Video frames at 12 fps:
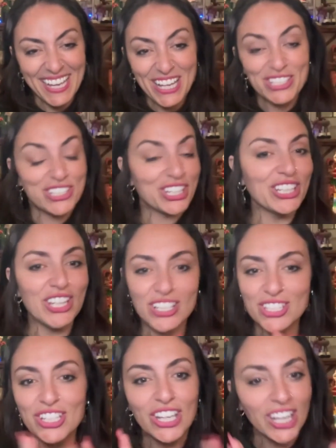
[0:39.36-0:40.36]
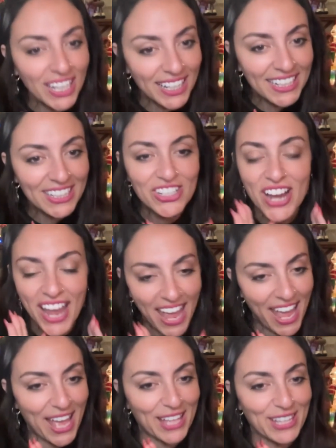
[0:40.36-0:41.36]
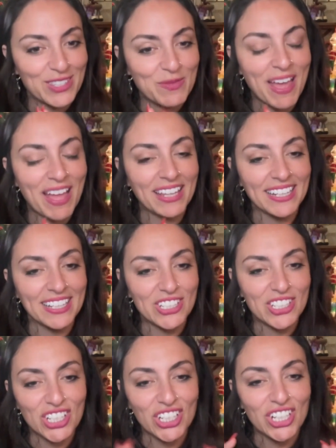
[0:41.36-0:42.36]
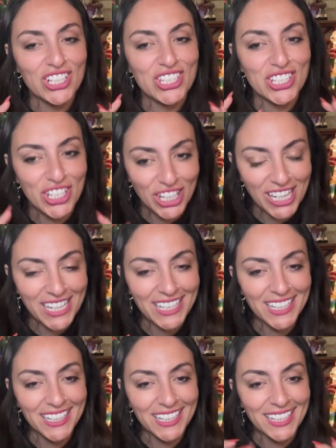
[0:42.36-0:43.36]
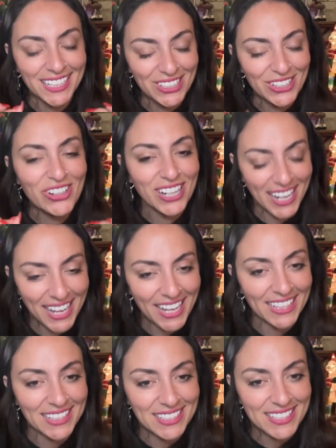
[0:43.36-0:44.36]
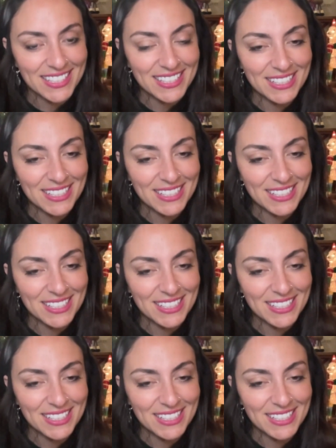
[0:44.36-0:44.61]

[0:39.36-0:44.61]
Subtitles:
She looks good in your hands, Melanie. She looks good in your hands.